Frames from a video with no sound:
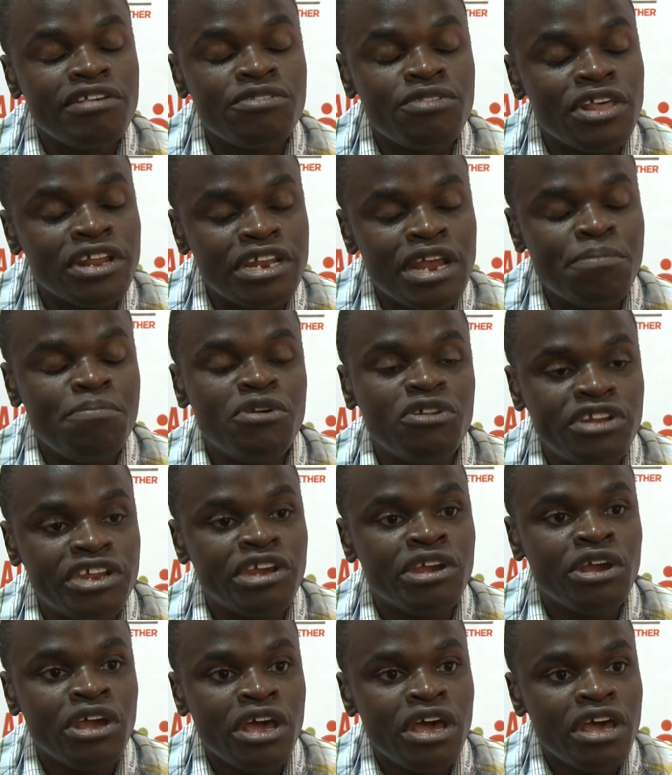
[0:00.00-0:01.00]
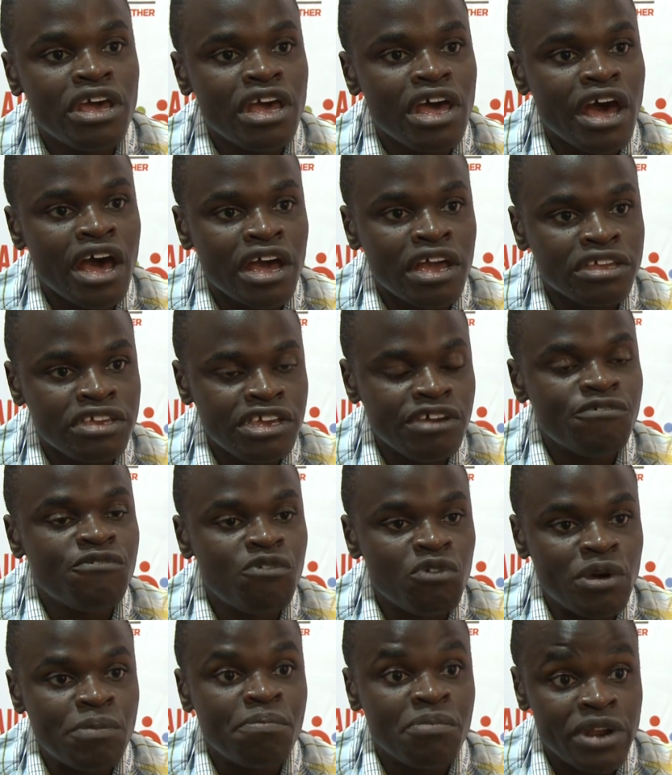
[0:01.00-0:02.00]
the deputy
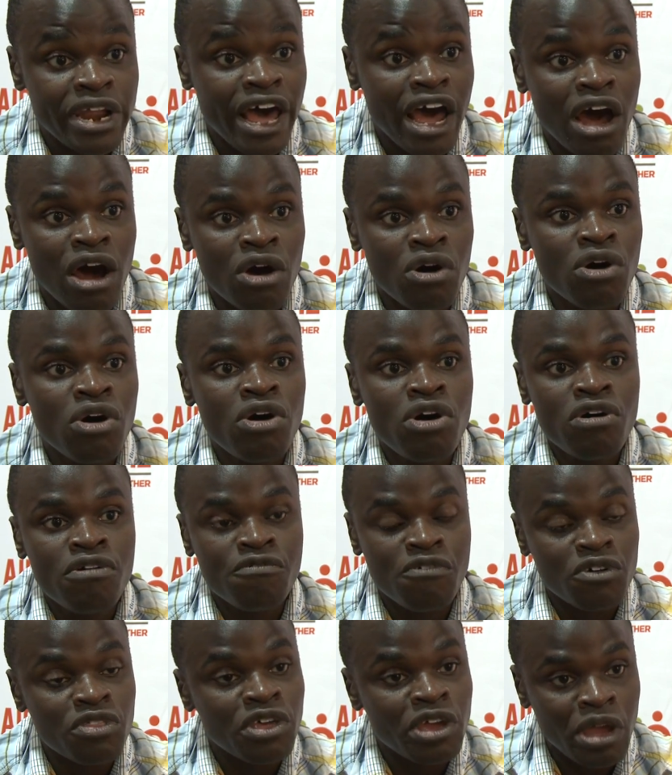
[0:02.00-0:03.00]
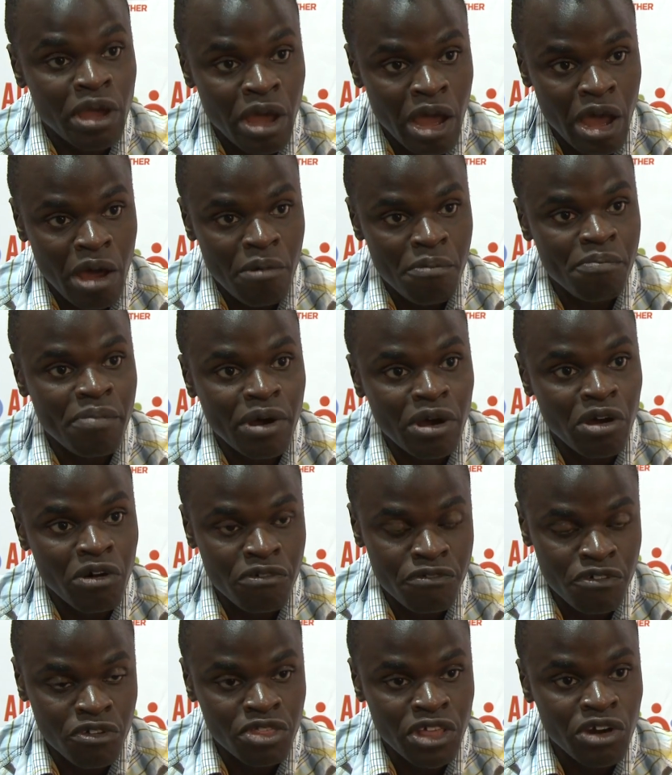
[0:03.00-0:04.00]
chief whip now for the
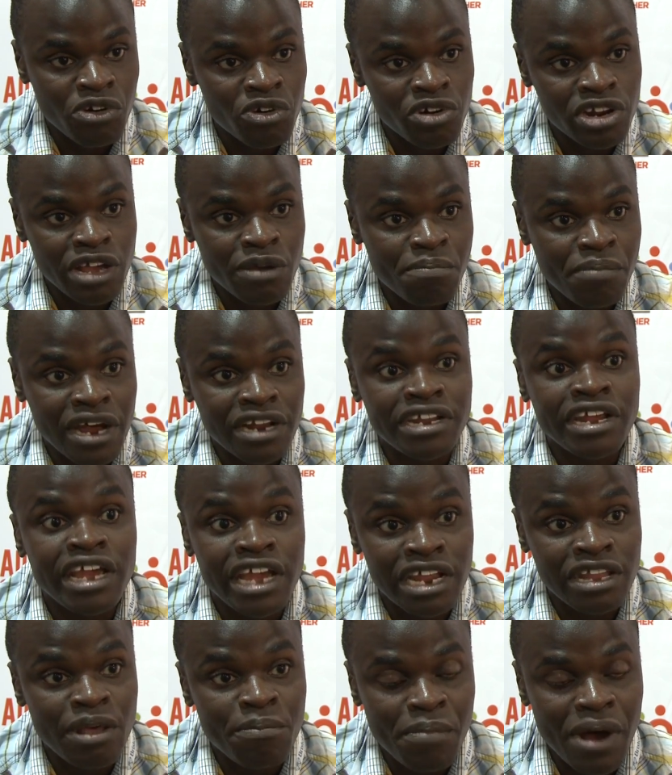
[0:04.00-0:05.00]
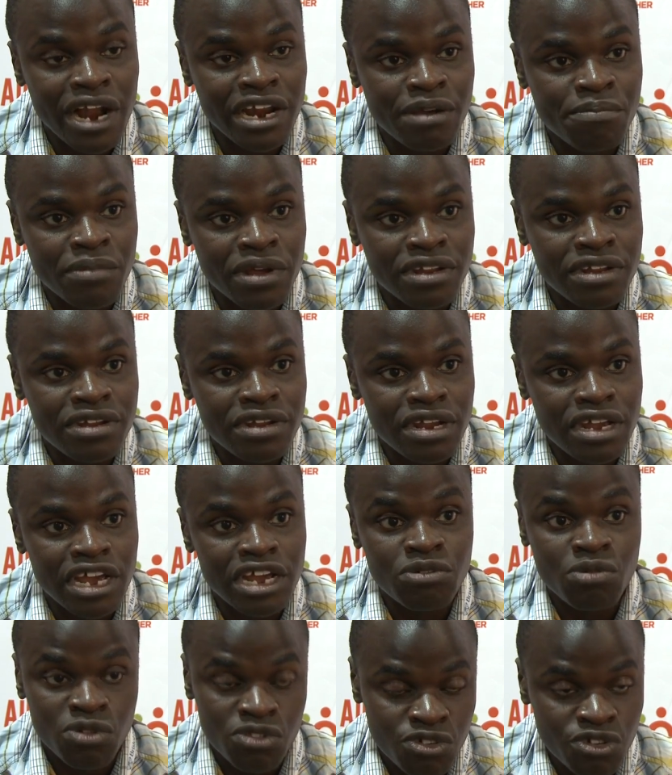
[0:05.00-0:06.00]
ruling party in the Parliament.
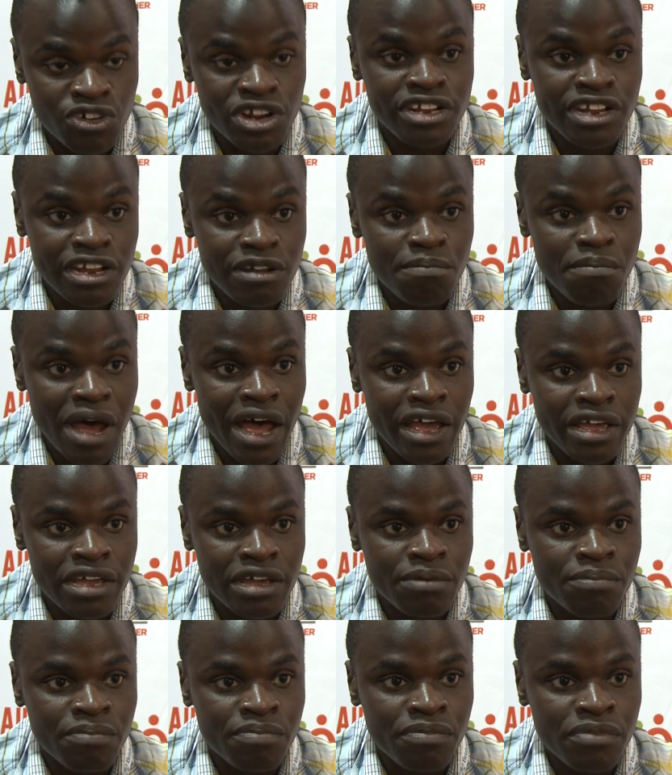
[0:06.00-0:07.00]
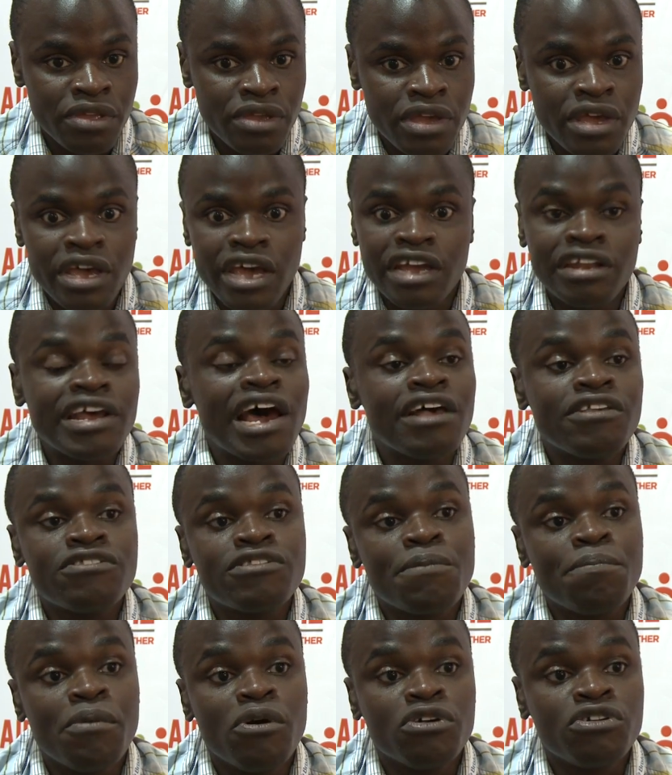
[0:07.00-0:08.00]
It was written by him. It
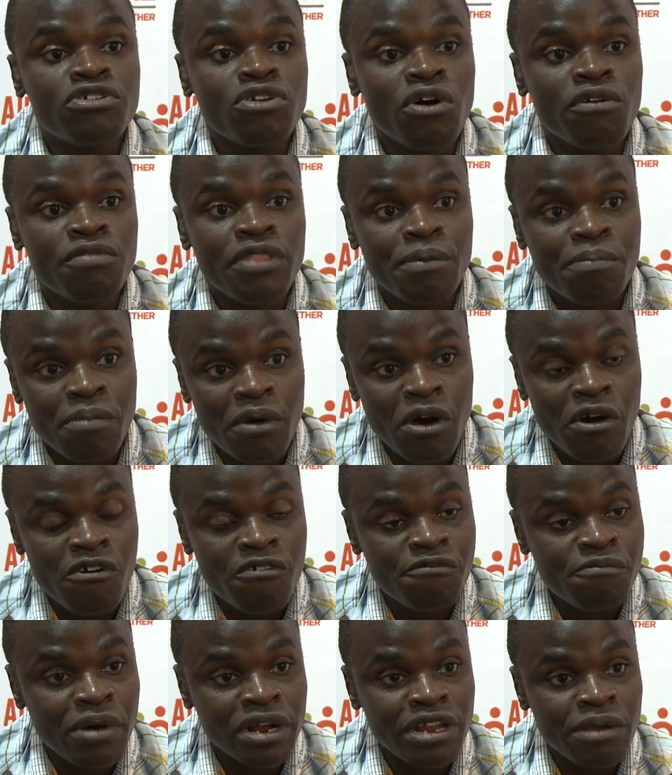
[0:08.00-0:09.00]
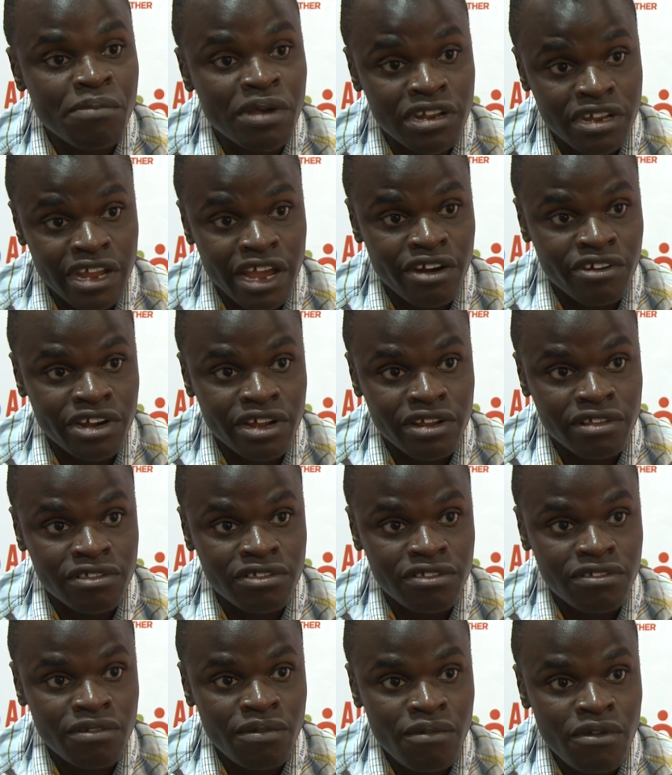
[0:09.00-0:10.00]
has support of
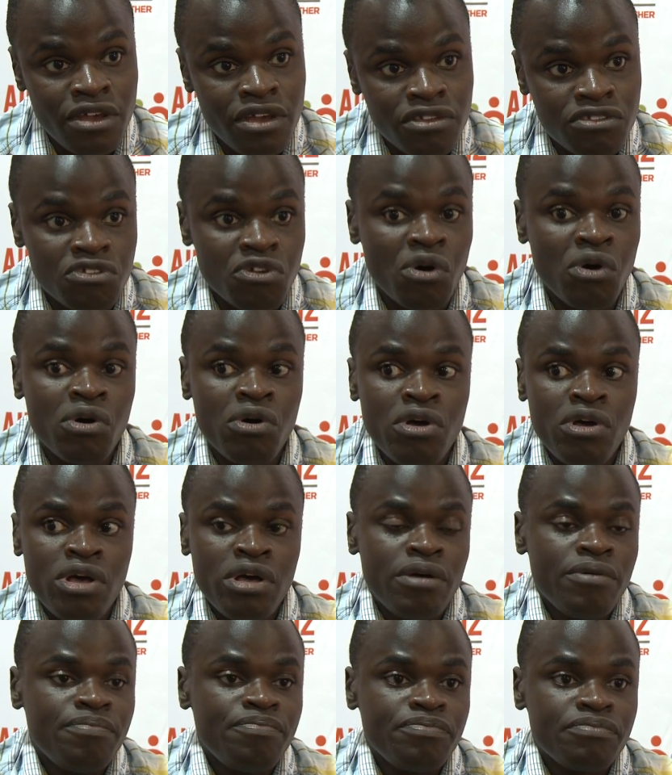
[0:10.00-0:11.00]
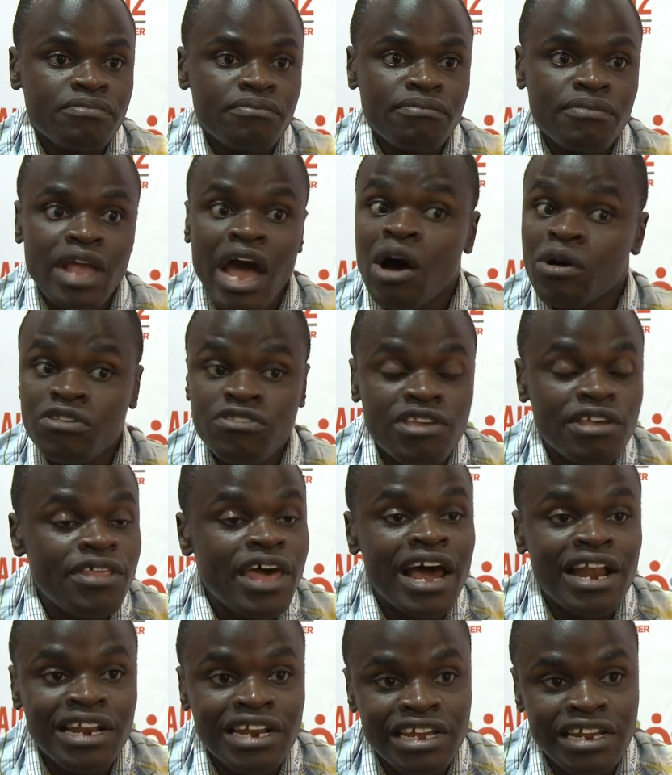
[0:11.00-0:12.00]
parliamentarians. So I would say
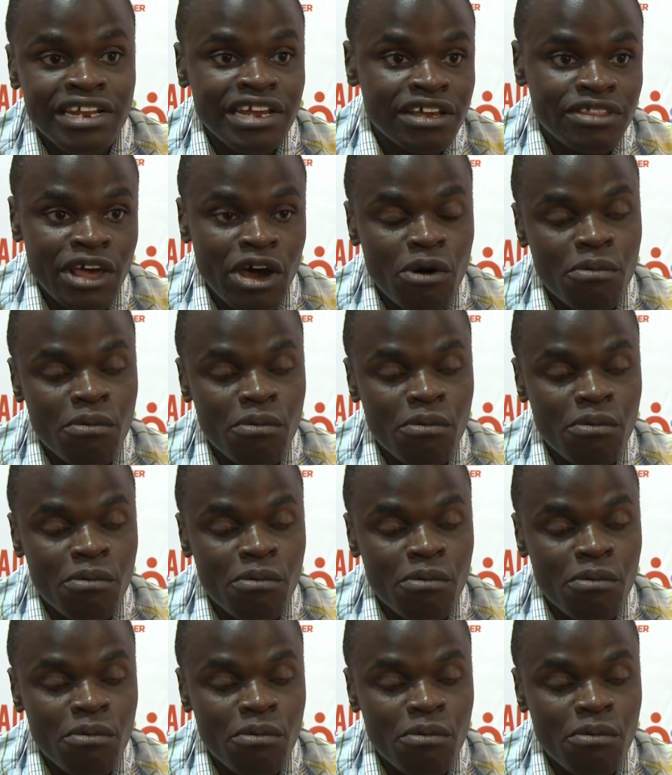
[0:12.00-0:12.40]
they are leading the